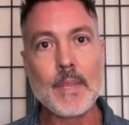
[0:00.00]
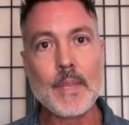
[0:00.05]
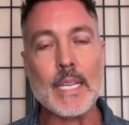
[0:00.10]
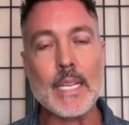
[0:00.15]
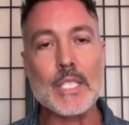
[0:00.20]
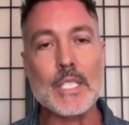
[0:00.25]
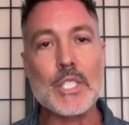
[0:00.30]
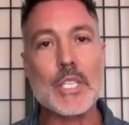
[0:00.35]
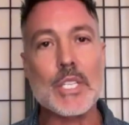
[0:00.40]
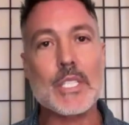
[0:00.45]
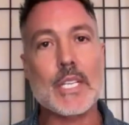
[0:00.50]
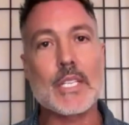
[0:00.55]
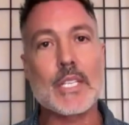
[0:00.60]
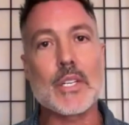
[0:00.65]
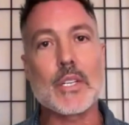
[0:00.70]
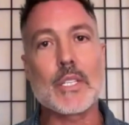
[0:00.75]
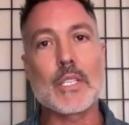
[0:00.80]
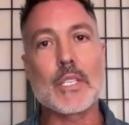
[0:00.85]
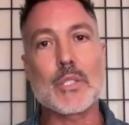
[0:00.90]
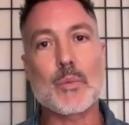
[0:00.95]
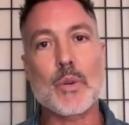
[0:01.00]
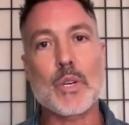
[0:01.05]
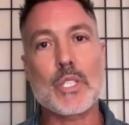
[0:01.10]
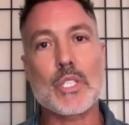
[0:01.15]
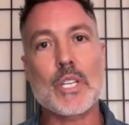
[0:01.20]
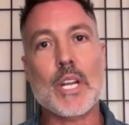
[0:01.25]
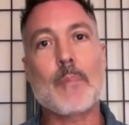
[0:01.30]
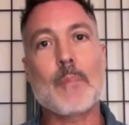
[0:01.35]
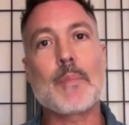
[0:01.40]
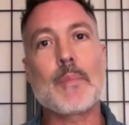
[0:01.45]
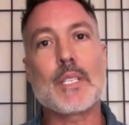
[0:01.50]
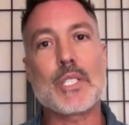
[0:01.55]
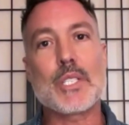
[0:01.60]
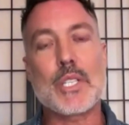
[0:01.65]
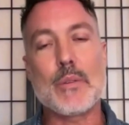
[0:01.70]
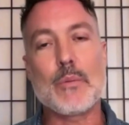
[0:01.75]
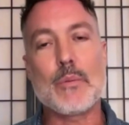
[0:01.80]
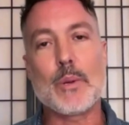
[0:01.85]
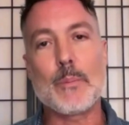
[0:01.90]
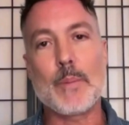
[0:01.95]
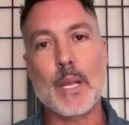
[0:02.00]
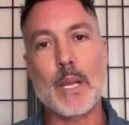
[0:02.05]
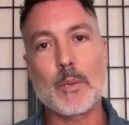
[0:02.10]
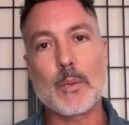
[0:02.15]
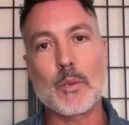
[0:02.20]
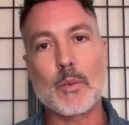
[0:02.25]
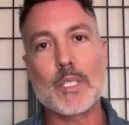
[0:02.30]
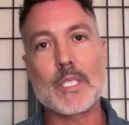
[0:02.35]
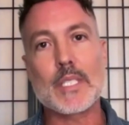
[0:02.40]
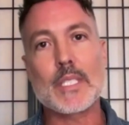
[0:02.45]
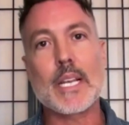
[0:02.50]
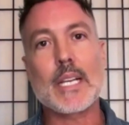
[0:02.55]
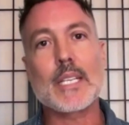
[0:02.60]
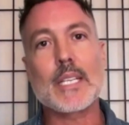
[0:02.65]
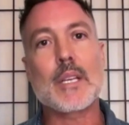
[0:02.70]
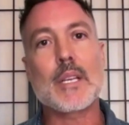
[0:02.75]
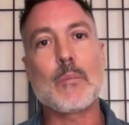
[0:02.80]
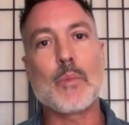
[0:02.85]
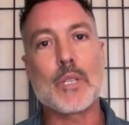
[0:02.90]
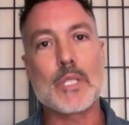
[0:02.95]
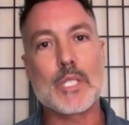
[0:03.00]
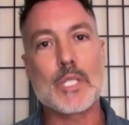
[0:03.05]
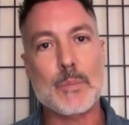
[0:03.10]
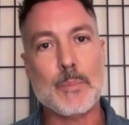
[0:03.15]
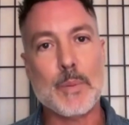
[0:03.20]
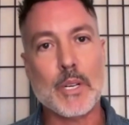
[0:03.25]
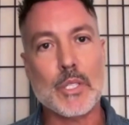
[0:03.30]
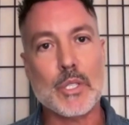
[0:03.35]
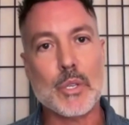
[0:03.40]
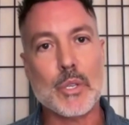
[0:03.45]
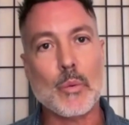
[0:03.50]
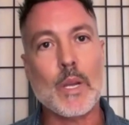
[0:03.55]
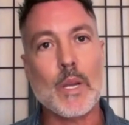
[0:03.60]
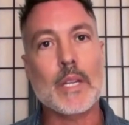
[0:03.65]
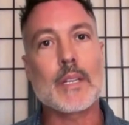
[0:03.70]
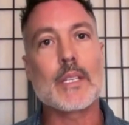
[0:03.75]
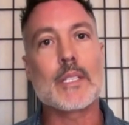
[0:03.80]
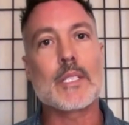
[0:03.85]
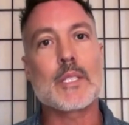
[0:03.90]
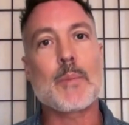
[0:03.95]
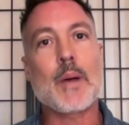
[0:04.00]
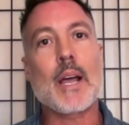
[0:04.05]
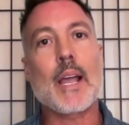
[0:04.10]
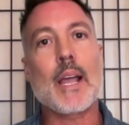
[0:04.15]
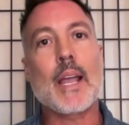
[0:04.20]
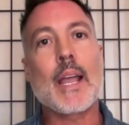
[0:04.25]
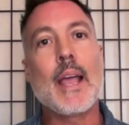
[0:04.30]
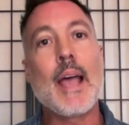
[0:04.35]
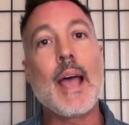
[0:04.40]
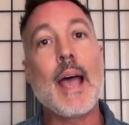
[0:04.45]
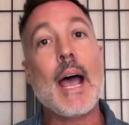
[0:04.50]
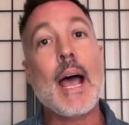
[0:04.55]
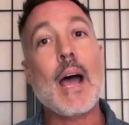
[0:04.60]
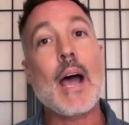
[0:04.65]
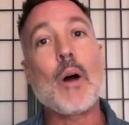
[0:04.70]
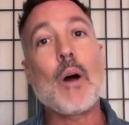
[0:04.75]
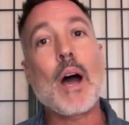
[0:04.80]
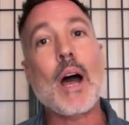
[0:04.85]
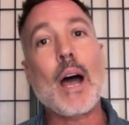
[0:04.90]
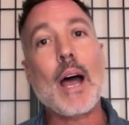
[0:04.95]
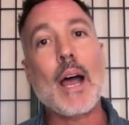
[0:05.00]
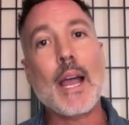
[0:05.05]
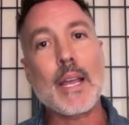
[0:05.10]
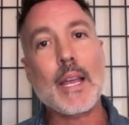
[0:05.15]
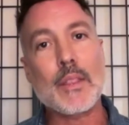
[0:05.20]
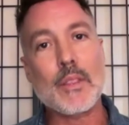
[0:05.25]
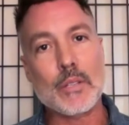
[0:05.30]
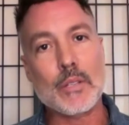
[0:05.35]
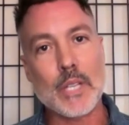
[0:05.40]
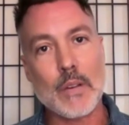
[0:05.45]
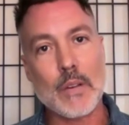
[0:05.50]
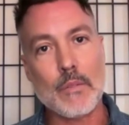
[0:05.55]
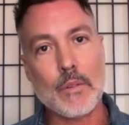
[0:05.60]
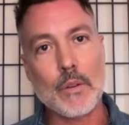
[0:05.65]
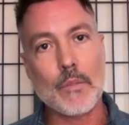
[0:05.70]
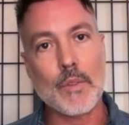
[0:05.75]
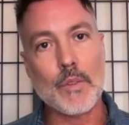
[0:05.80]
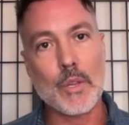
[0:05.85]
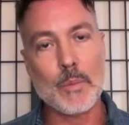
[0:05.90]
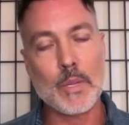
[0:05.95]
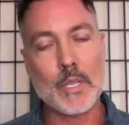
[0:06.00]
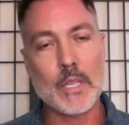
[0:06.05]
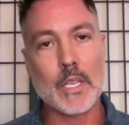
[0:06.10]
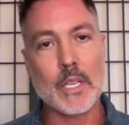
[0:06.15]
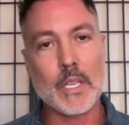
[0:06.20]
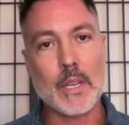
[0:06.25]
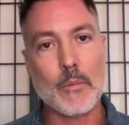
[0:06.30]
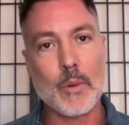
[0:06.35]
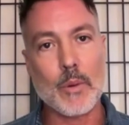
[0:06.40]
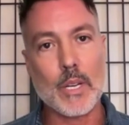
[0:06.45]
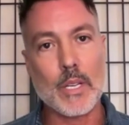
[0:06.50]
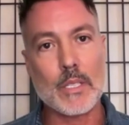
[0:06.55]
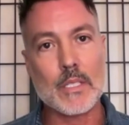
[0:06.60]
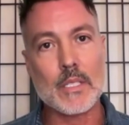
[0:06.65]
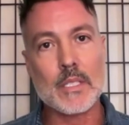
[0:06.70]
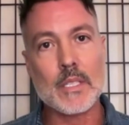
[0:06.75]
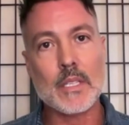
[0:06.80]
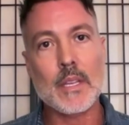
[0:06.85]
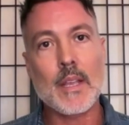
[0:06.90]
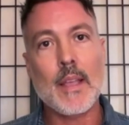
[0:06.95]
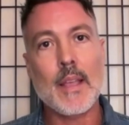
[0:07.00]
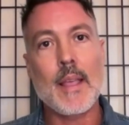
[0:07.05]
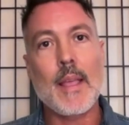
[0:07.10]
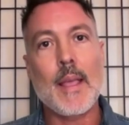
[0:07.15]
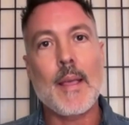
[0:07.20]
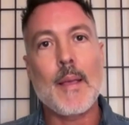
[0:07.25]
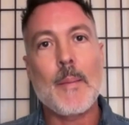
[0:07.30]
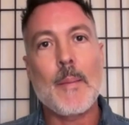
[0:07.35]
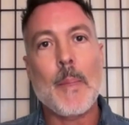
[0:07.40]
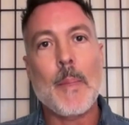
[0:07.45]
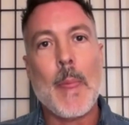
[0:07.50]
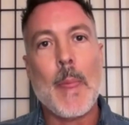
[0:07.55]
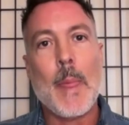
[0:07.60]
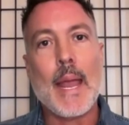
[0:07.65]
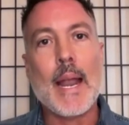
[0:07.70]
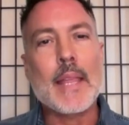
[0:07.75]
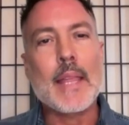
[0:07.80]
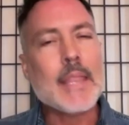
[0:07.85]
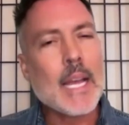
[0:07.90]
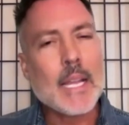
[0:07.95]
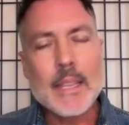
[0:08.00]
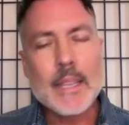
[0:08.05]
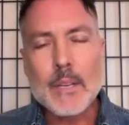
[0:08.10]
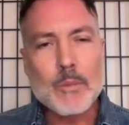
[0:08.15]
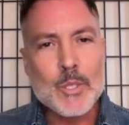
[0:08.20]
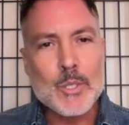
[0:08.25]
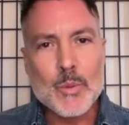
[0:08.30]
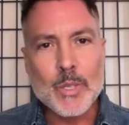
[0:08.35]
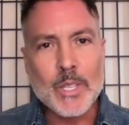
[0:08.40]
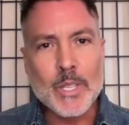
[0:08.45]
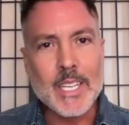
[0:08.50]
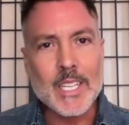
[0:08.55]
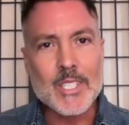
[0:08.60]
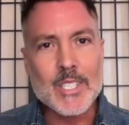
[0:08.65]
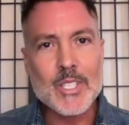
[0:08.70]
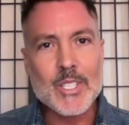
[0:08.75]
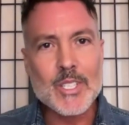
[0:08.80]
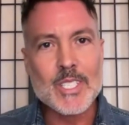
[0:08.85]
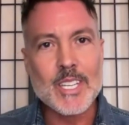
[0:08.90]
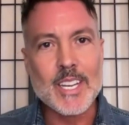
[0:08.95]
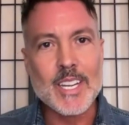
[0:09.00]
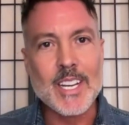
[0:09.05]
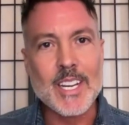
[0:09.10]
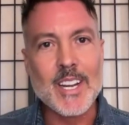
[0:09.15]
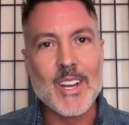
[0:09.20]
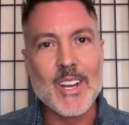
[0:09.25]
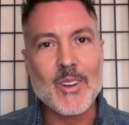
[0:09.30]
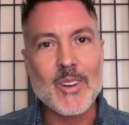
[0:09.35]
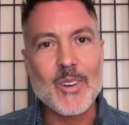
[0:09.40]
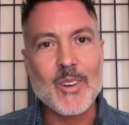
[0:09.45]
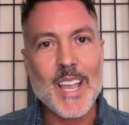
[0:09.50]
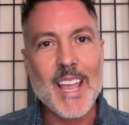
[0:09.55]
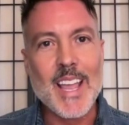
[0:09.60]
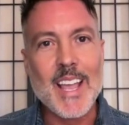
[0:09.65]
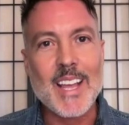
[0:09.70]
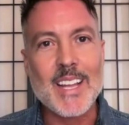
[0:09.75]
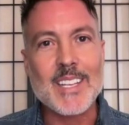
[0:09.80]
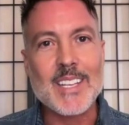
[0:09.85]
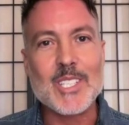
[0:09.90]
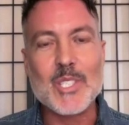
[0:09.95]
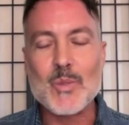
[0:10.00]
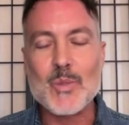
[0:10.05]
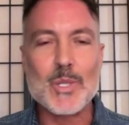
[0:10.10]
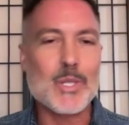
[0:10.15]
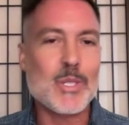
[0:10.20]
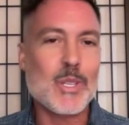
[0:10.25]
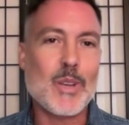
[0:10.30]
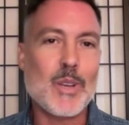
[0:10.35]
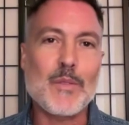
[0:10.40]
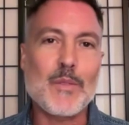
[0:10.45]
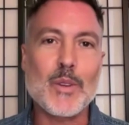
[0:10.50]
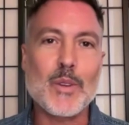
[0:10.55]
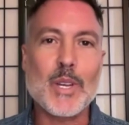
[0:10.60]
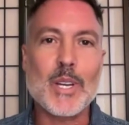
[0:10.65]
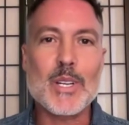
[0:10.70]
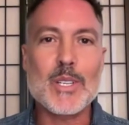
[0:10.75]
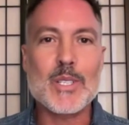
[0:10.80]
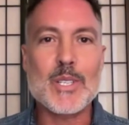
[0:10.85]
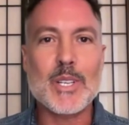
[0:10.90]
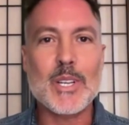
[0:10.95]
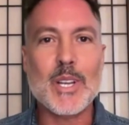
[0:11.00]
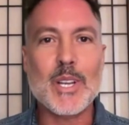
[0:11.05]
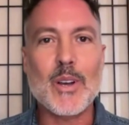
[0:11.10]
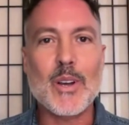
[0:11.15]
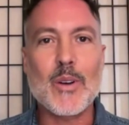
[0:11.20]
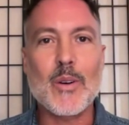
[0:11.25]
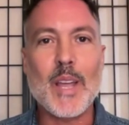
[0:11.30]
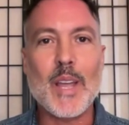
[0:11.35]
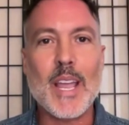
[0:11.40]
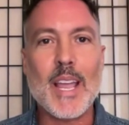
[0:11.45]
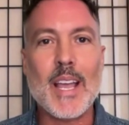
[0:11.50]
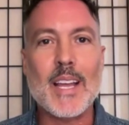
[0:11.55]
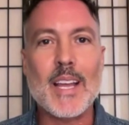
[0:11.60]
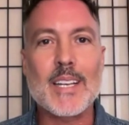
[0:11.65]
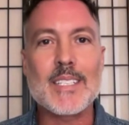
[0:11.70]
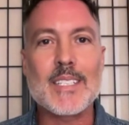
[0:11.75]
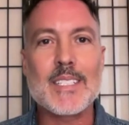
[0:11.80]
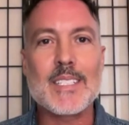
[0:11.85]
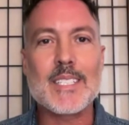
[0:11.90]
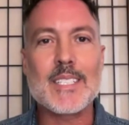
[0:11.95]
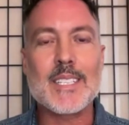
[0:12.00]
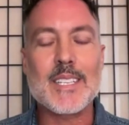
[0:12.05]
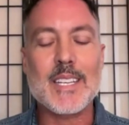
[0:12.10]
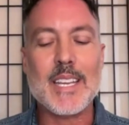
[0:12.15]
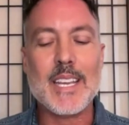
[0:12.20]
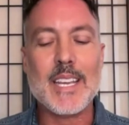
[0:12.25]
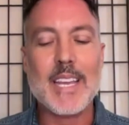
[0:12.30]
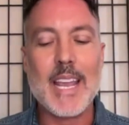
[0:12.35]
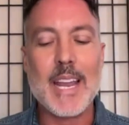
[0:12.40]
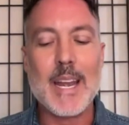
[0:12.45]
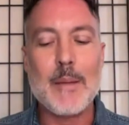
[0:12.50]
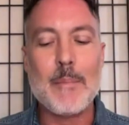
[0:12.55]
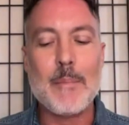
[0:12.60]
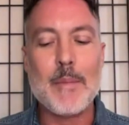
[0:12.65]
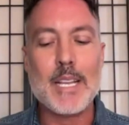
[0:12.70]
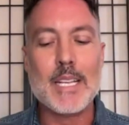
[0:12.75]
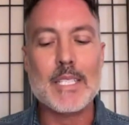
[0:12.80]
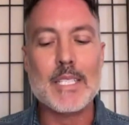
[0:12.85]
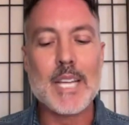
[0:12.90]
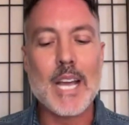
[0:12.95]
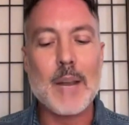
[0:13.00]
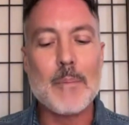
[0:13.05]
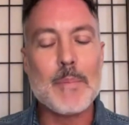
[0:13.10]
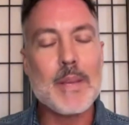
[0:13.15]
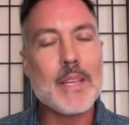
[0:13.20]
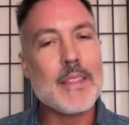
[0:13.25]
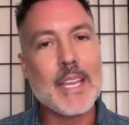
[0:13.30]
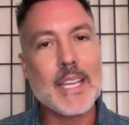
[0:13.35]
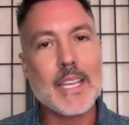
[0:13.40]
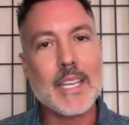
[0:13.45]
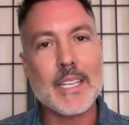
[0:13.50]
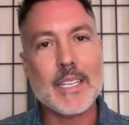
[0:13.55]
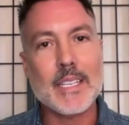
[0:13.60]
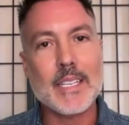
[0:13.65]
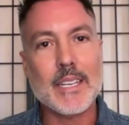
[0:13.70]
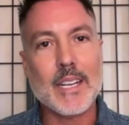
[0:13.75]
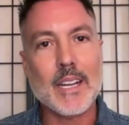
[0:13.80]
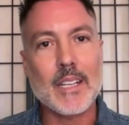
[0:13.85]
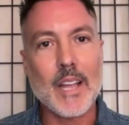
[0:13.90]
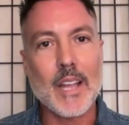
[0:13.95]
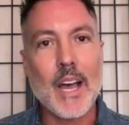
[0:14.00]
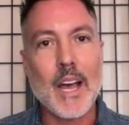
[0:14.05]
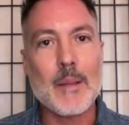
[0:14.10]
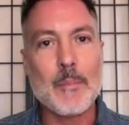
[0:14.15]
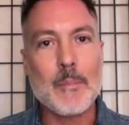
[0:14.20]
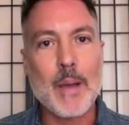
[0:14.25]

And she said during this workshop that she would be able to assess someone's spiritual wellness by how high their level of humility was. And I thought that was really interesting, and this was a few years ago. And it's gotten me thinking a lot